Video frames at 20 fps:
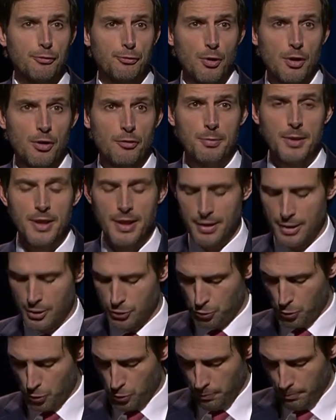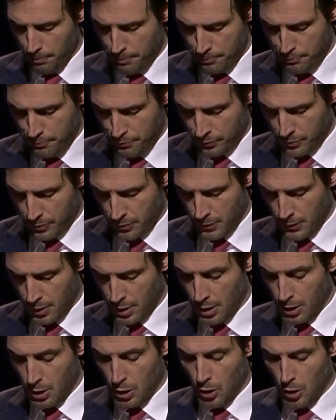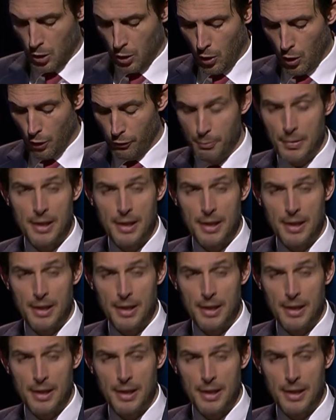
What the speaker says: front of me in this room, of